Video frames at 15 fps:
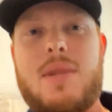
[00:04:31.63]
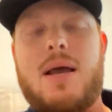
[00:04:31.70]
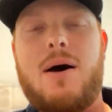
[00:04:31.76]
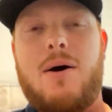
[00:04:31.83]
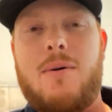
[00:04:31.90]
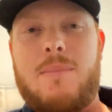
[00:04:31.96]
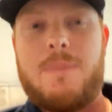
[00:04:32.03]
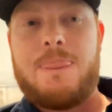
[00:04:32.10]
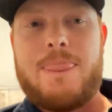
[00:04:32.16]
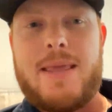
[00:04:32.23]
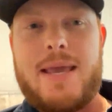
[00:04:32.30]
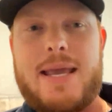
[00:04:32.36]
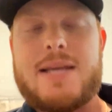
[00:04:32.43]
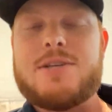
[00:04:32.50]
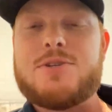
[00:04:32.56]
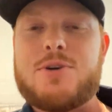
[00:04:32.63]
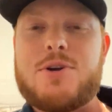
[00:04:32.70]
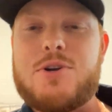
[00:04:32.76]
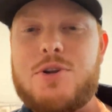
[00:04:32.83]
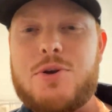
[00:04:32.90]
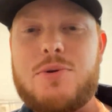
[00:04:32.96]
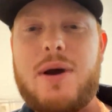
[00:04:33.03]
um
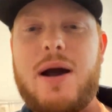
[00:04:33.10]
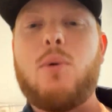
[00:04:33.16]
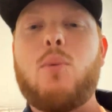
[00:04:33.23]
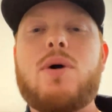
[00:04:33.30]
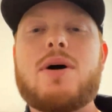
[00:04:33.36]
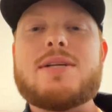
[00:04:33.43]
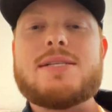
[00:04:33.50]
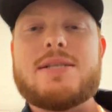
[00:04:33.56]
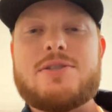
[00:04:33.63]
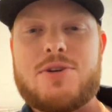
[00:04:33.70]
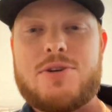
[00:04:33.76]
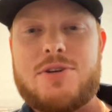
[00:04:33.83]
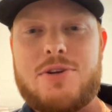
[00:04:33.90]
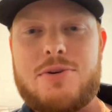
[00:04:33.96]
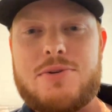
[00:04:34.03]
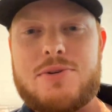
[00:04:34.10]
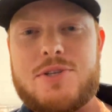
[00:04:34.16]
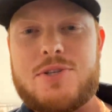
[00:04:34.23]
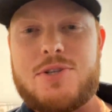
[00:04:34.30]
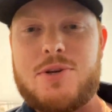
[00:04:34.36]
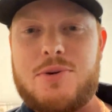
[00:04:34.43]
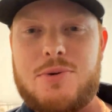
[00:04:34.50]
introduced I was
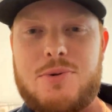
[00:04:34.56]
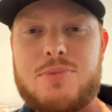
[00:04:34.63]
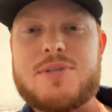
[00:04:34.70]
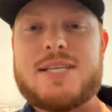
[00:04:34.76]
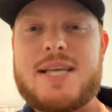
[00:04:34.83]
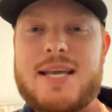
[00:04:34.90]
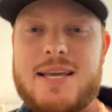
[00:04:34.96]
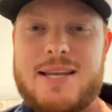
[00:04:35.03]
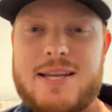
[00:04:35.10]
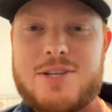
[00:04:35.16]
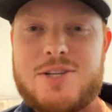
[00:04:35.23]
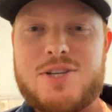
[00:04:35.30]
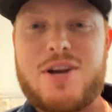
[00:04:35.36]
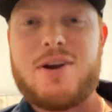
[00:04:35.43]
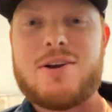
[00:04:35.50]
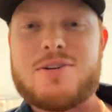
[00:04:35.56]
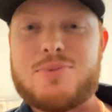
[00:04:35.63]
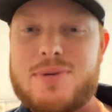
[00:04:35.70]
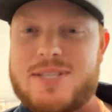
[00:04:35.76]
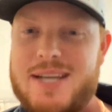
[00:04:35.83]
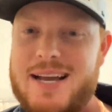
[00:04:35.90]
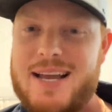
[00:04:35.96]
introduced to singing in church,
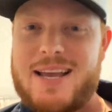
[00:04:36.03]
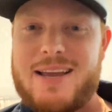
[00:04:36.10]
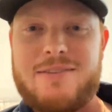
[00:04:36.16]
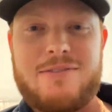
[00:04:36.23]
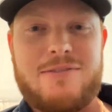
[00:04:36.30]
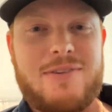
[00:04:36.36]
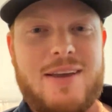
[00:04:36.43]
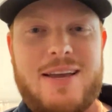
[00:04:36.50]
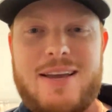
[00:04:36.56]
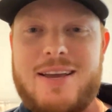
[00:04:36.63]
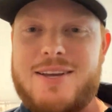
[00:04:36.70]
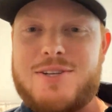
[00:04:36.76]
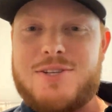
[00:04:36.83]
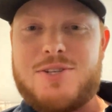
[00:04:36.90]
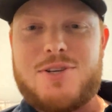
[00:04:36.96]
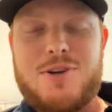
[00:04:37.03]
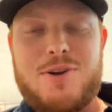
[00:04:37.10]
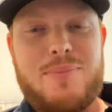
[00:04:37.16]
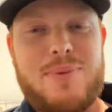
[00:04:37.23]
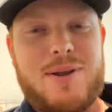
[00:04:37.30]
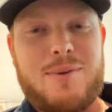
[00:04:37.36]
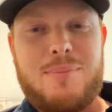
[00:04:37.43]
which I have should
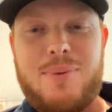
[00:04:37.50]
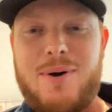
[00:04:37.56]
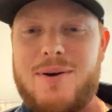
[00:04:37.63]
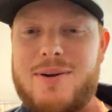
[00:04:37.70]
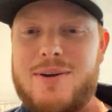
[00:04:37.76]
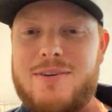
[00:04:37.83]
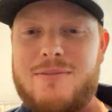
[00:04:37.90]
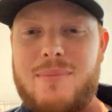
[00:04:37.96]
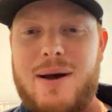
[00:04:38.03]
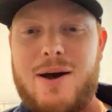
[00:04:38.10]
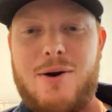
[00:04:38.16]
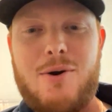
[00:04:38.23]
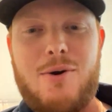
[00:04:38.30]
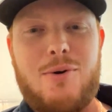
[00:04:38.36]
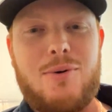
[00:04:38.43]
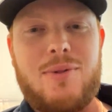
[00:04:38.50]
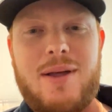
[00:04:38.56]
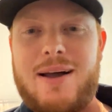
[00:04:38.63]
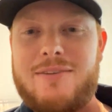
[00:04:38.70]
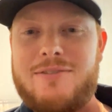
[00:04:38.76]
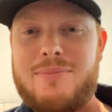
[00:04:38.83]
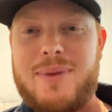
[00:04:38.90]
have been a part of my whole
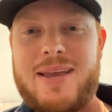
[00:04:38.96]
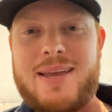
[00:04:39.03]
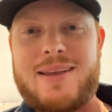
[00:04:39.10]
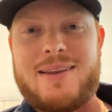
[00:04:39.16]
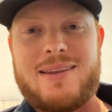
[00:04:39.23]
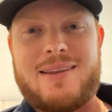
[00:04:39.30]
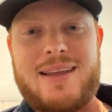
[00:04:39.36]
life, man.